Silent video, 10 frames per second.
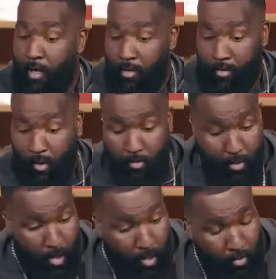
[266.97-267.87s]
So,
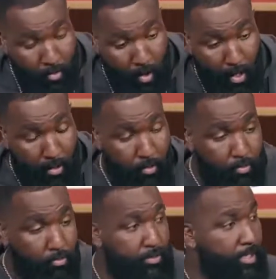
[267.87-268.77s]
I go
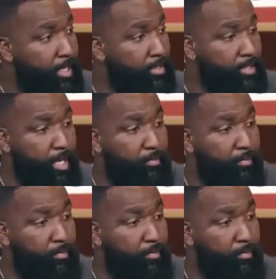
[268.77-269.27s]
through TSA,